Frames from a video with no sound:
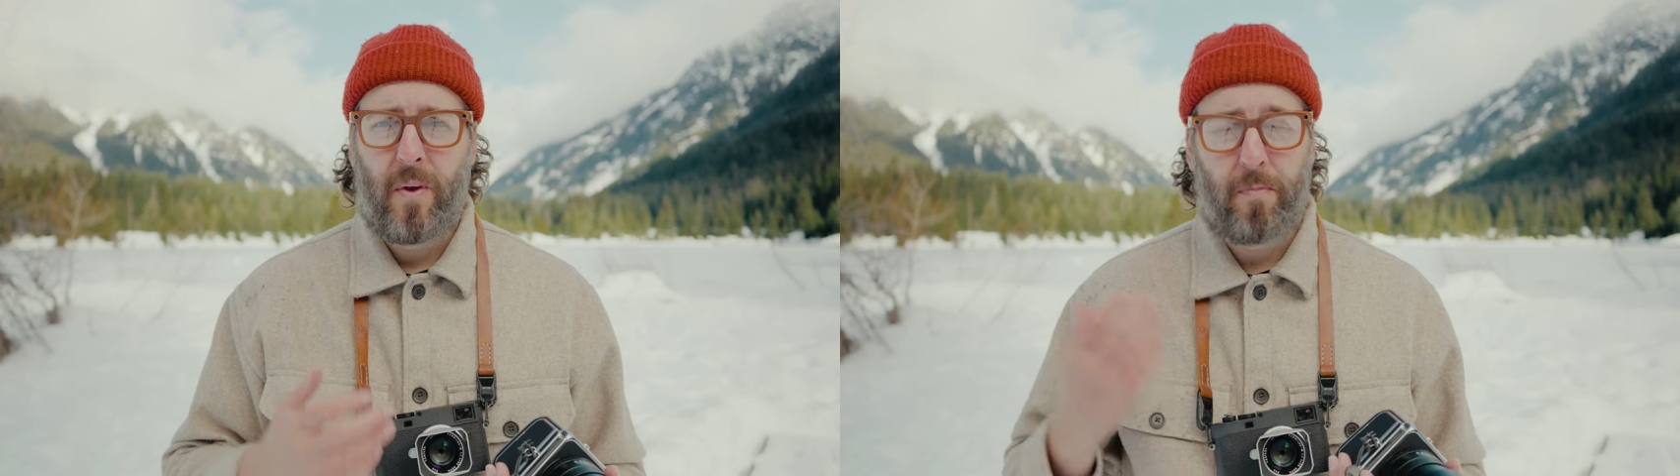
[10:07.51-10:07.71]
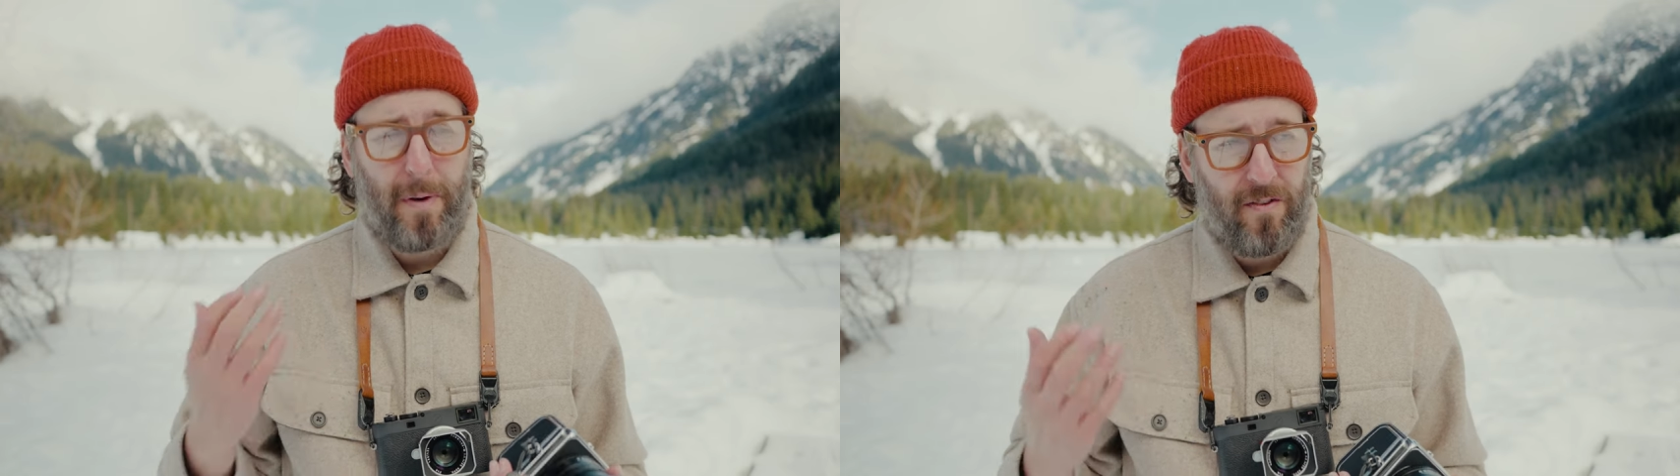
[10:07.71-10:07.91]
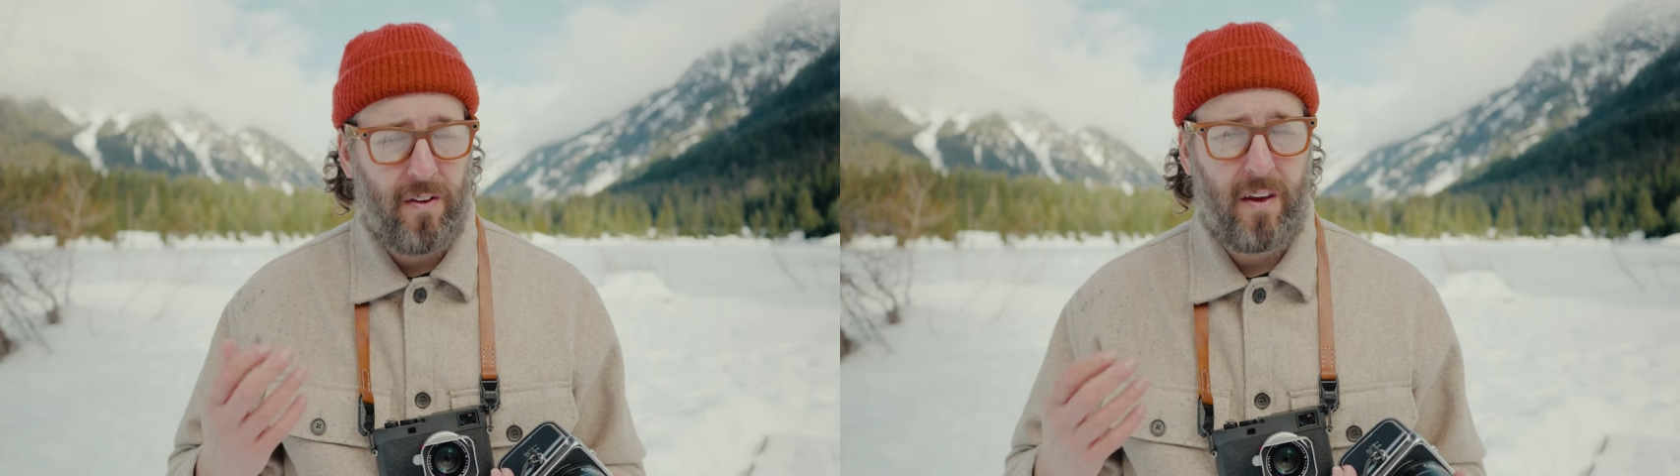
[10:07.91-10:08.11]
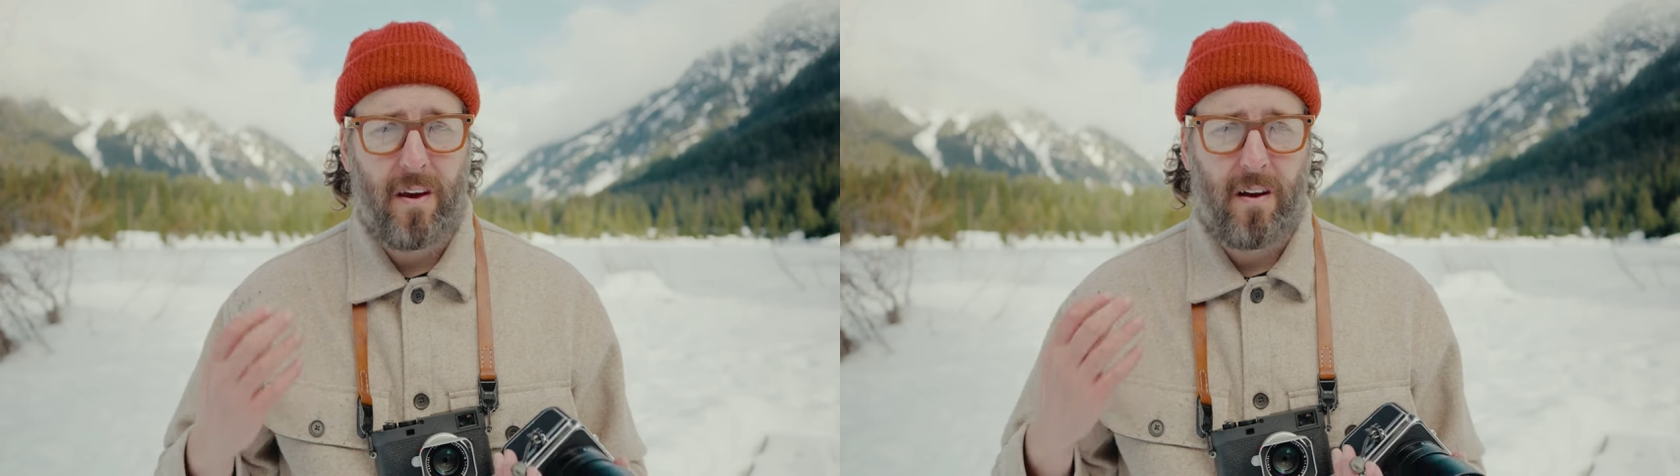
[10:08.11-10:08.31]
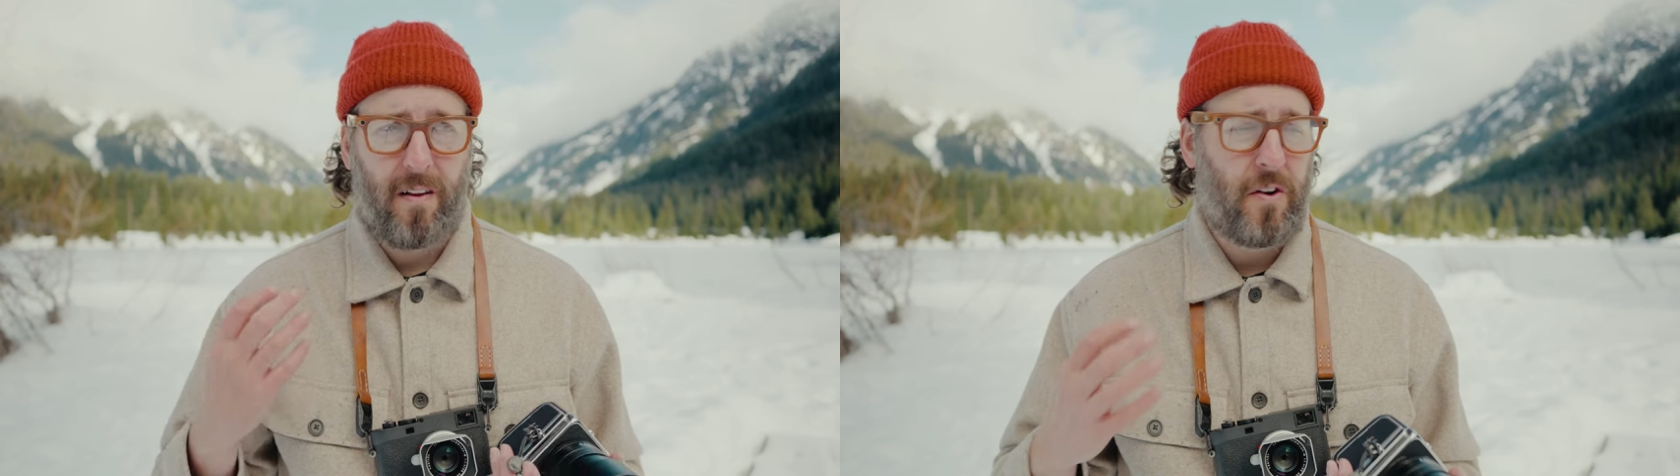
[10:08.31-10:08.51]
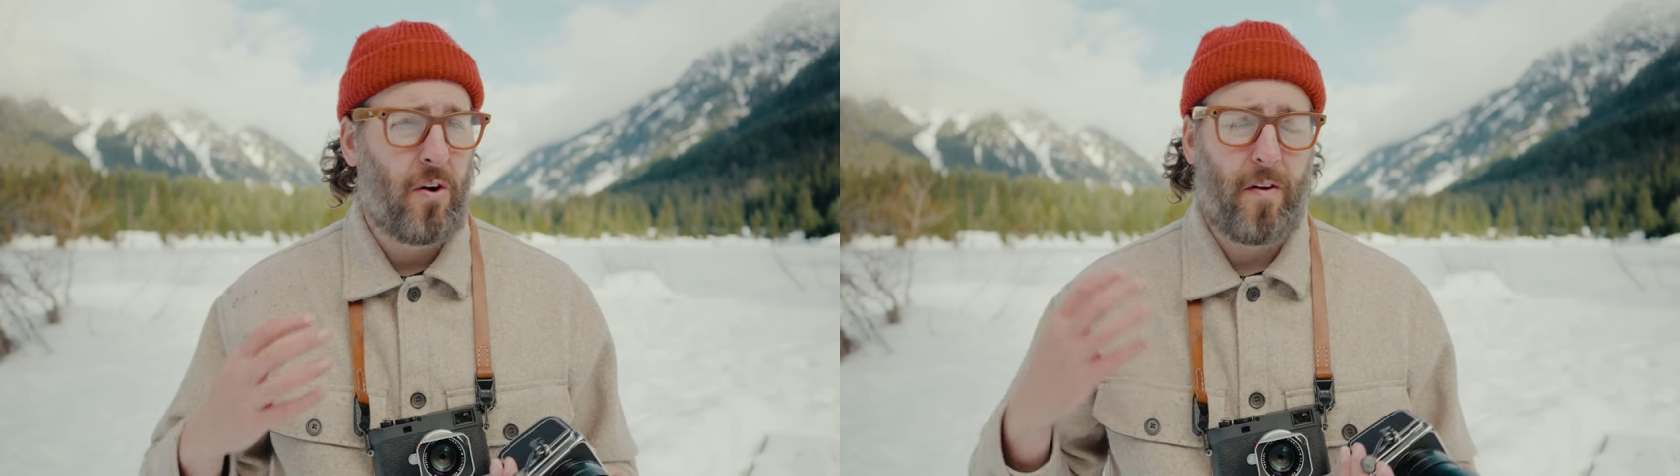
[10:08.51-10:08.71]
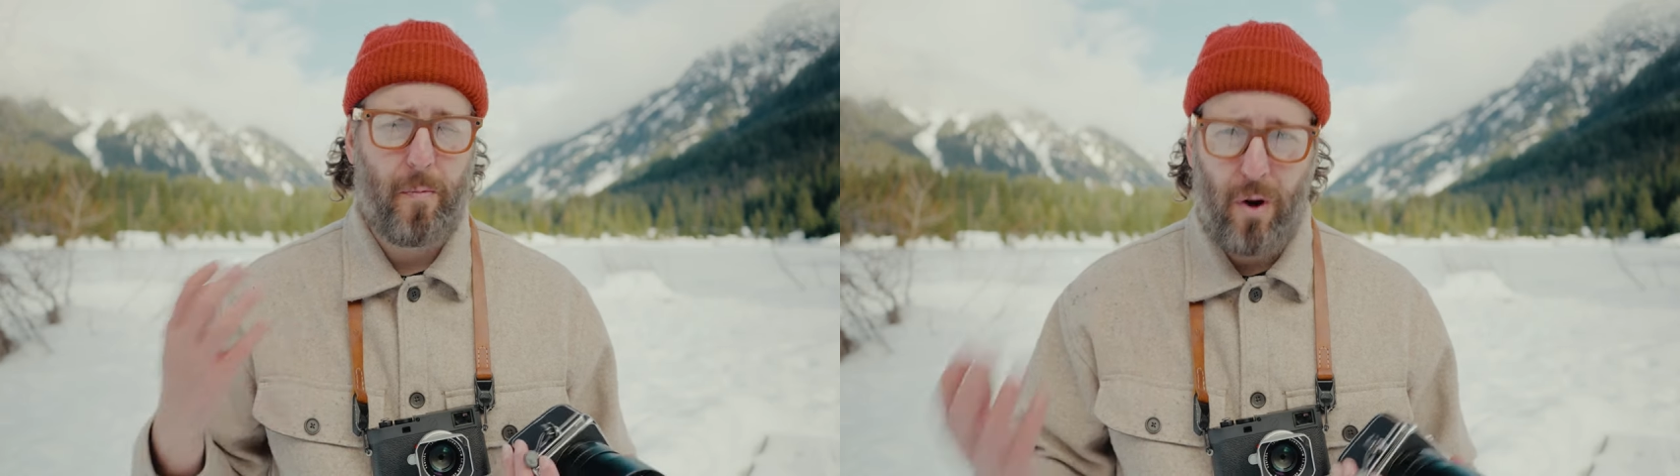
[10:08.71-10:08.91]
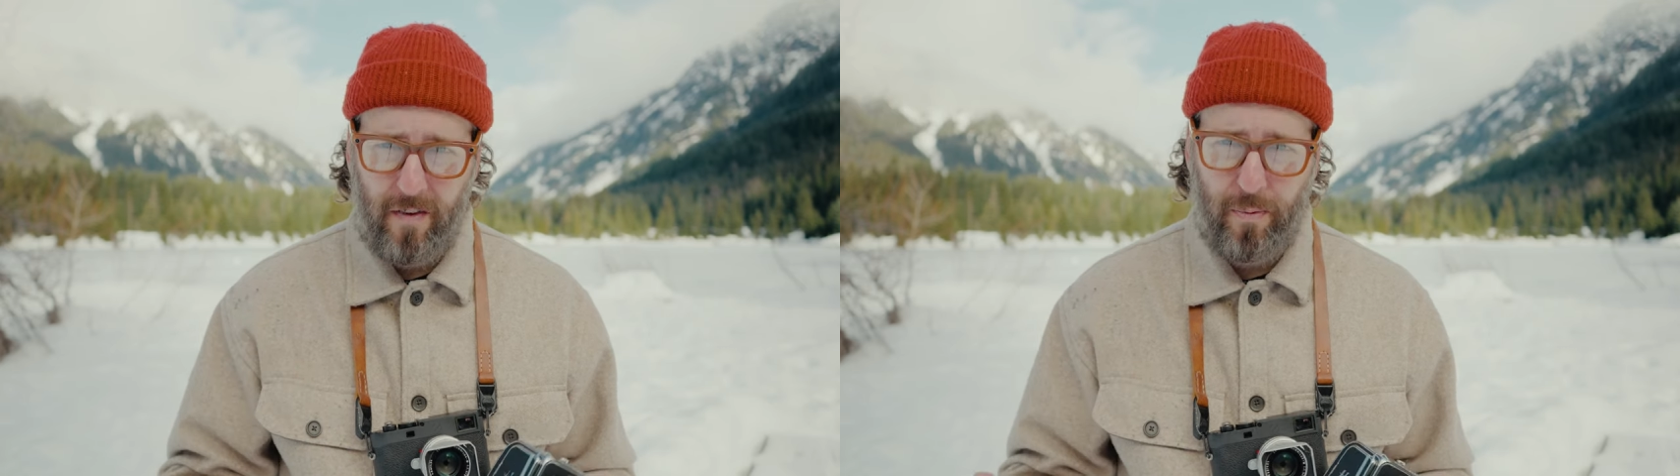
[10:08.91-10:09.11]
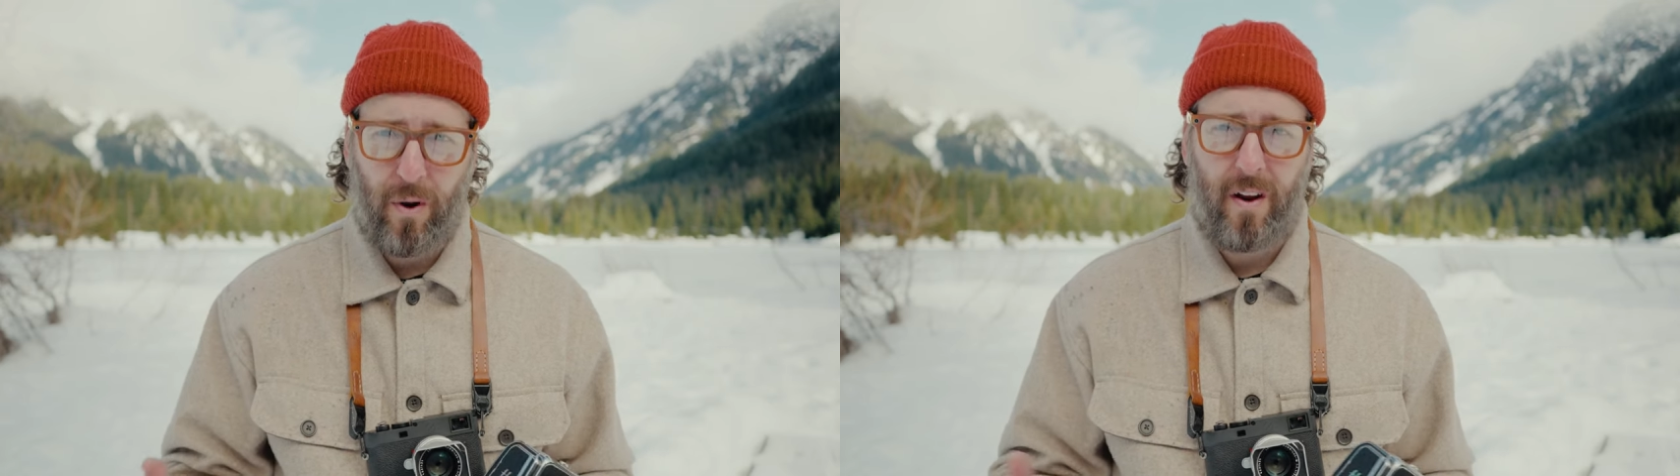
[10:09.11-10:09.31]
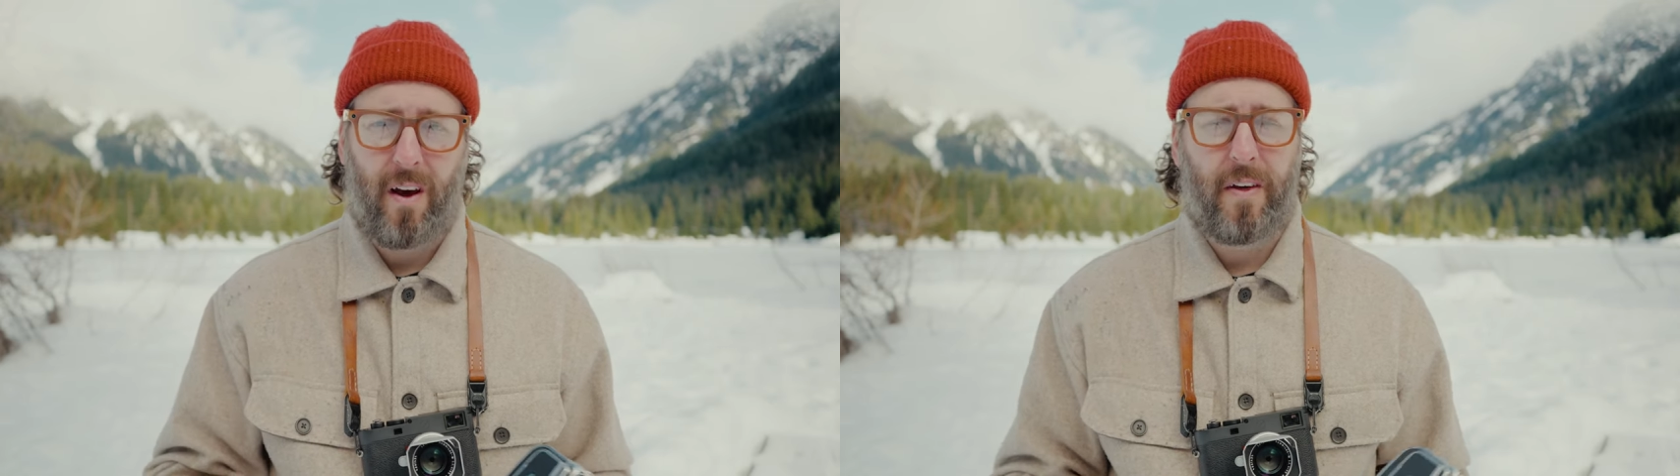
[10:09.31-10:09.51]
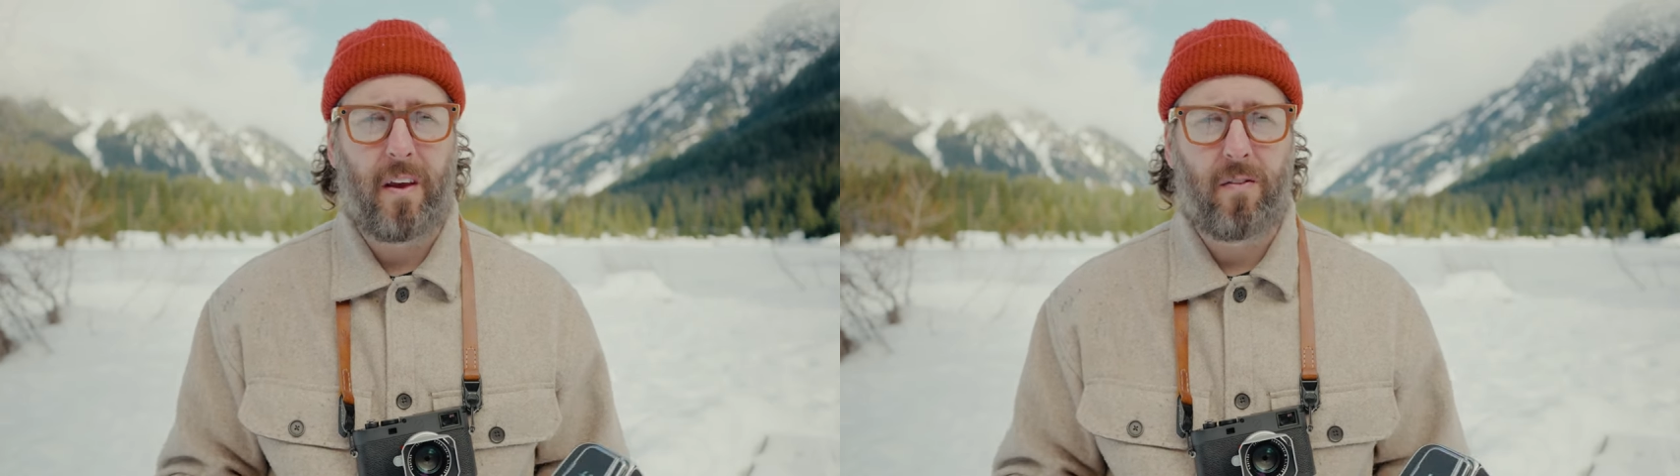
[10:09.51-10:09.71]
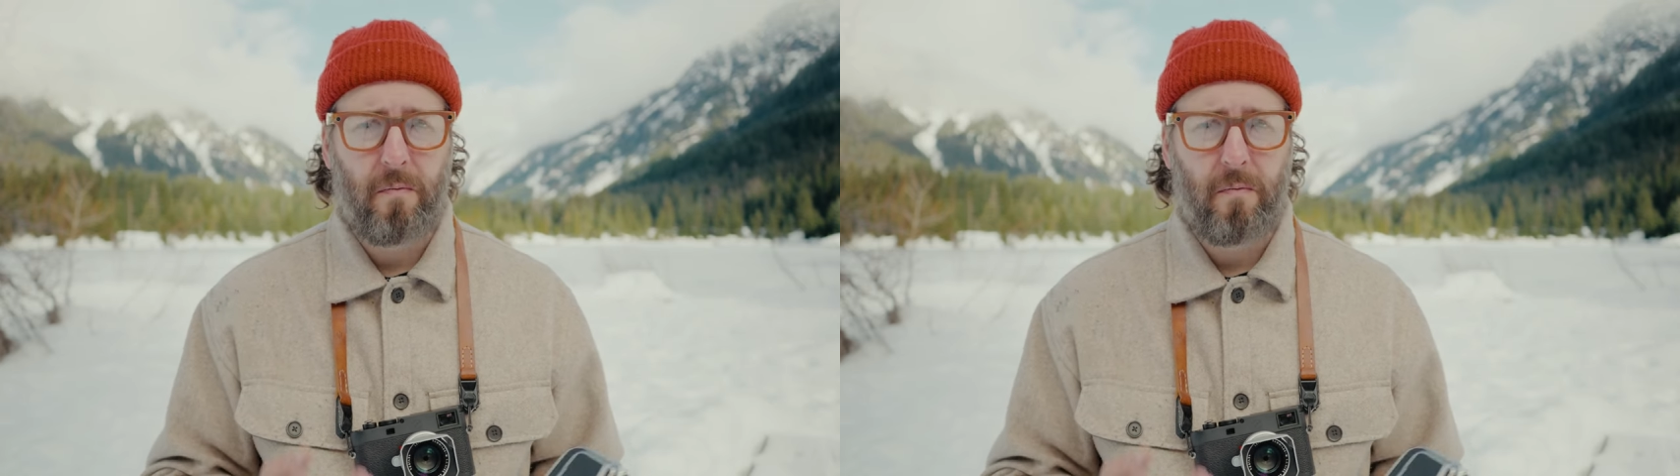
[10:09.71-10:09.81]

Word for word: especially considering their price point, I think is